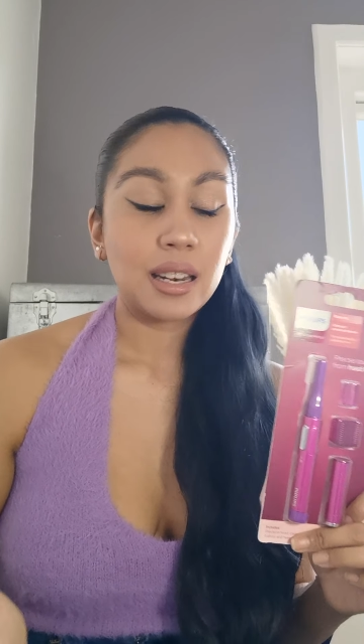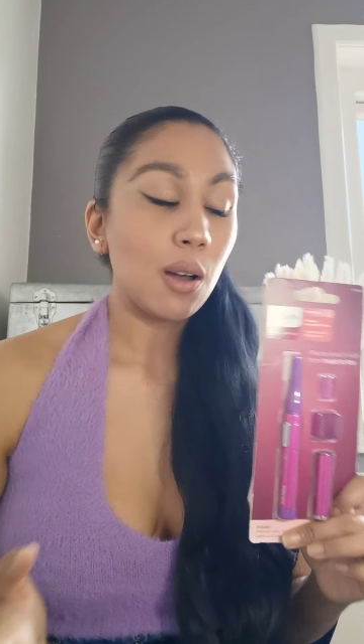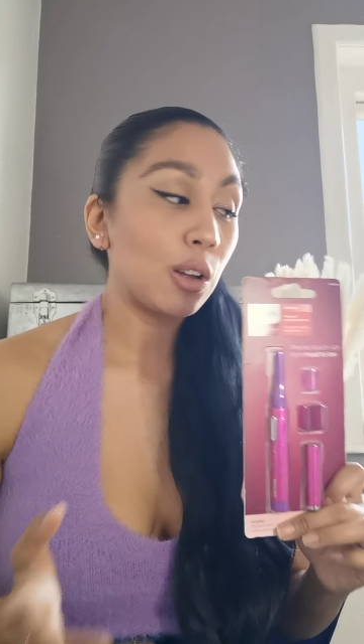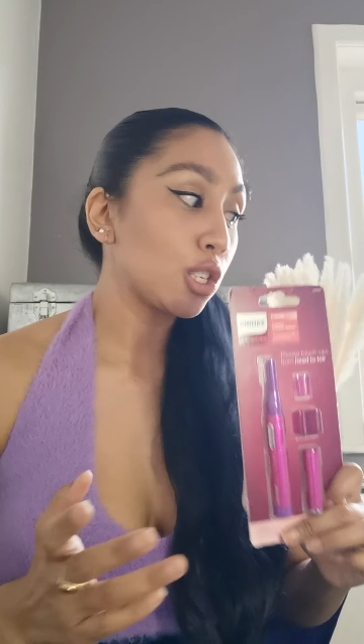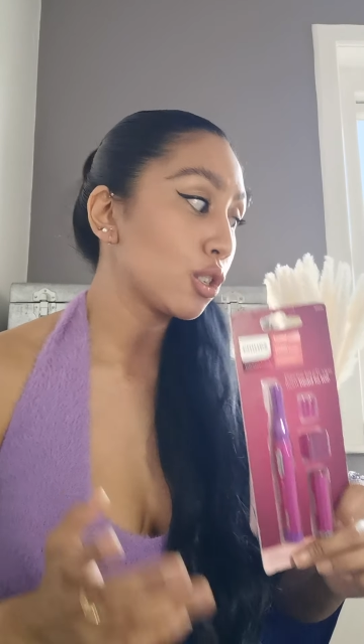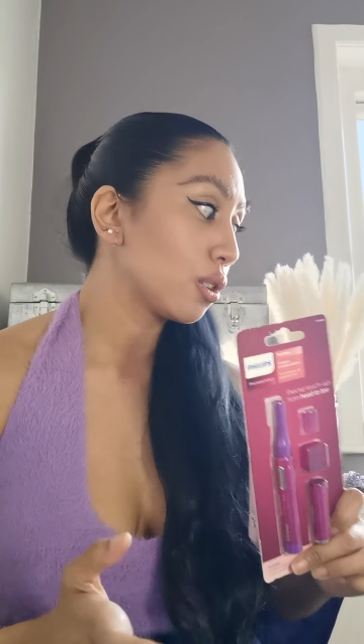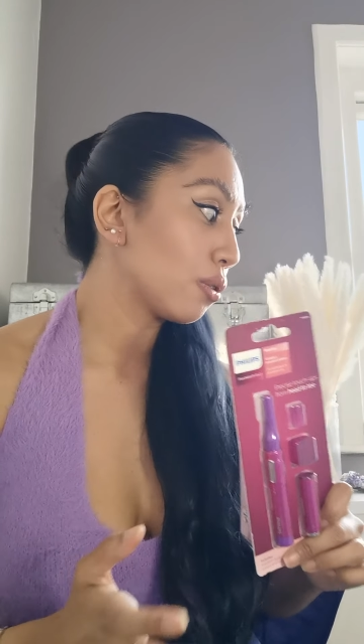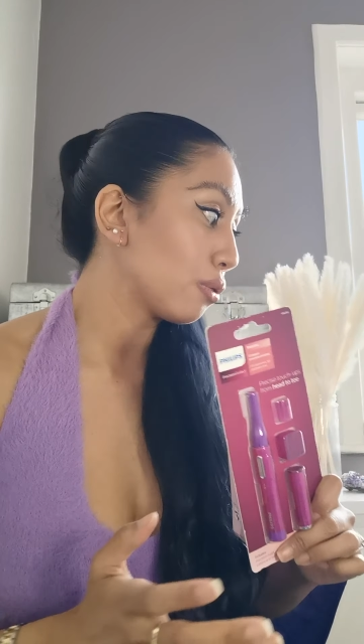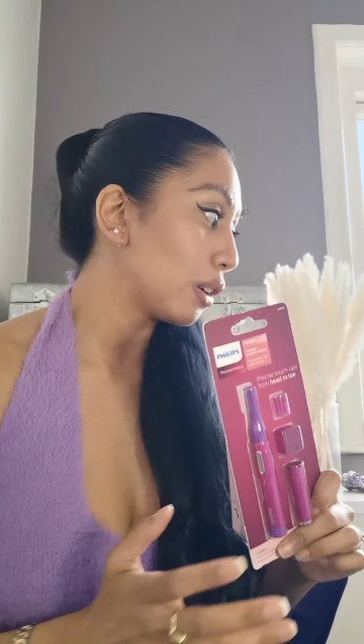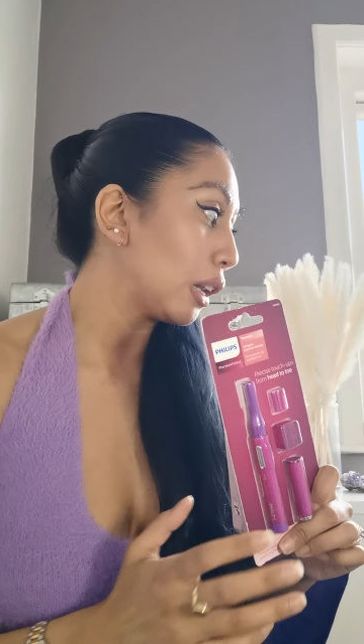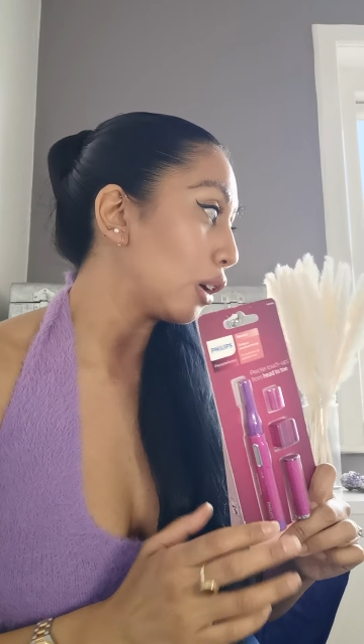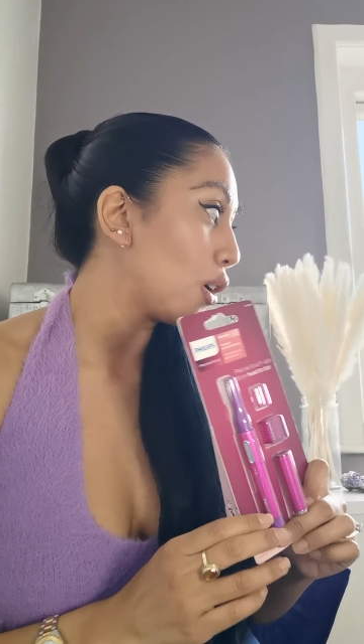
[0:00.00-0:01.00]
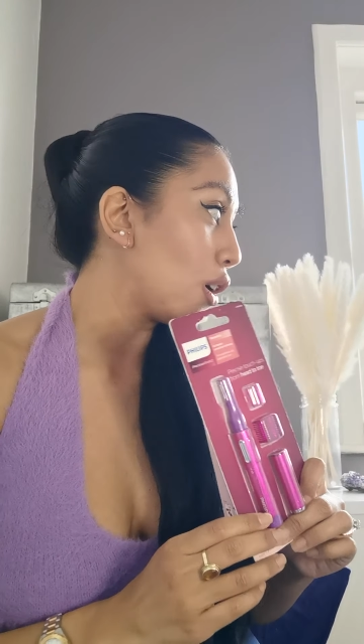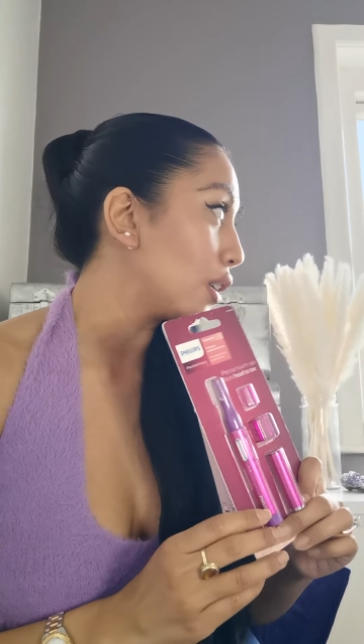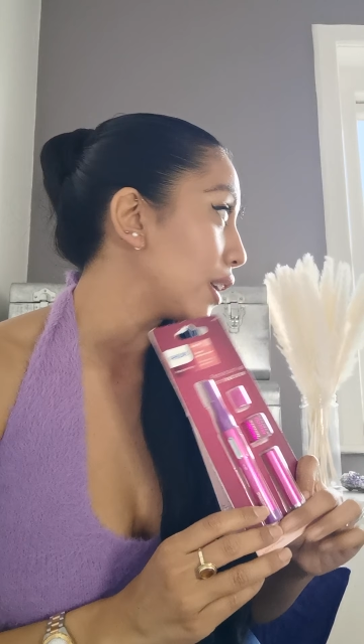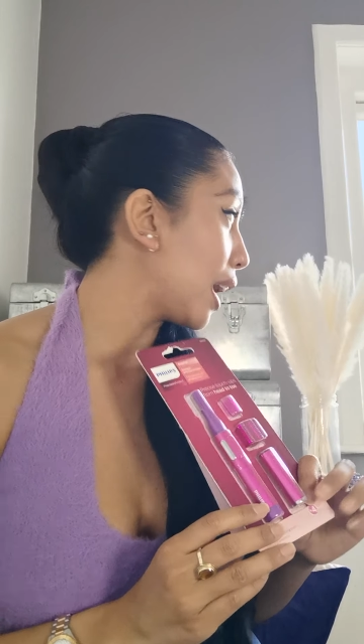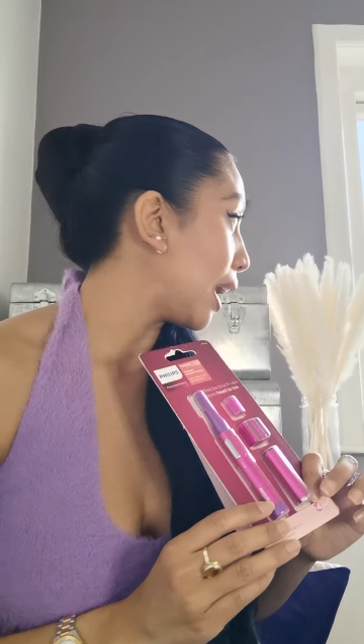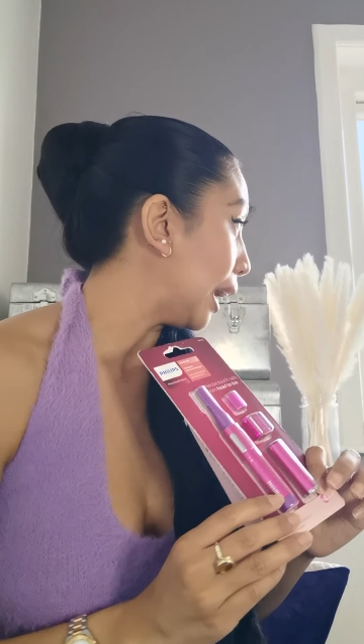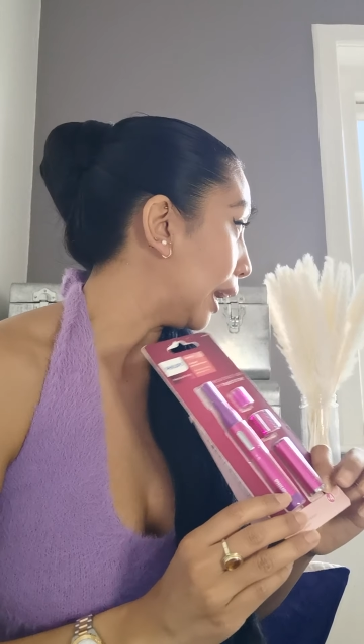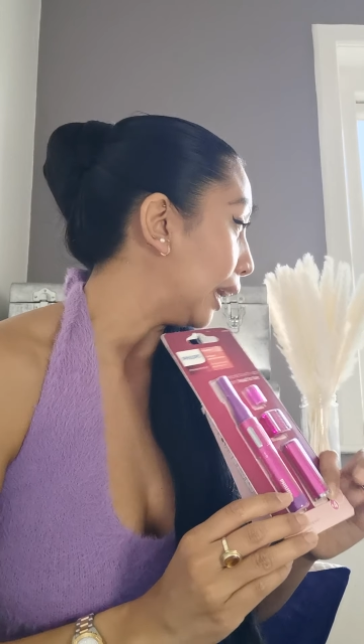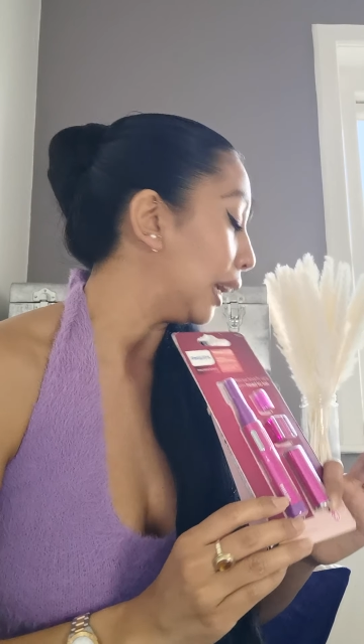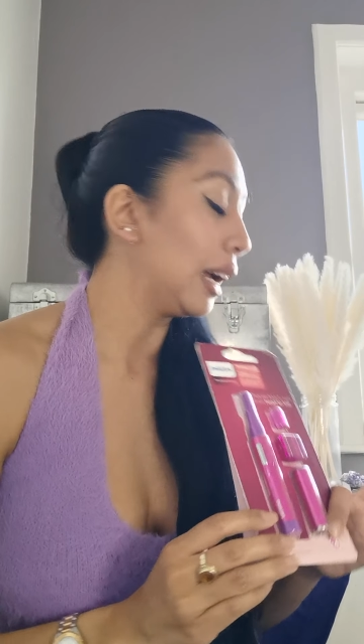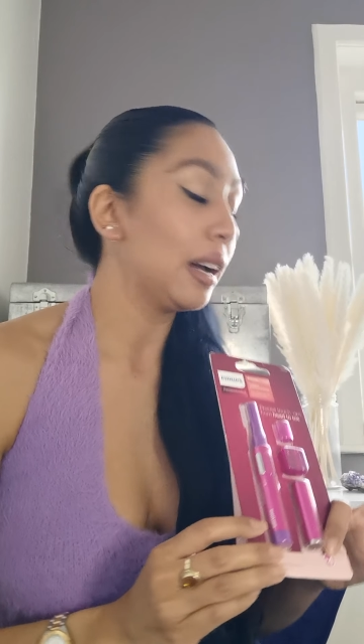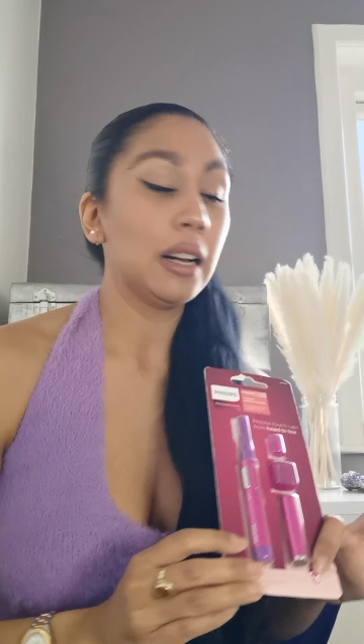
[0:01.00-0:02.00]
Now I should have really got
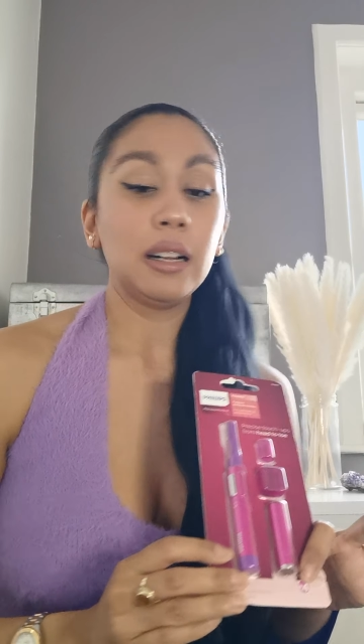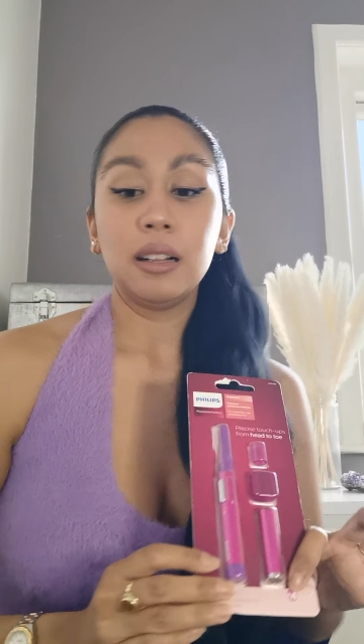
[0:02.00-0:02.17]
a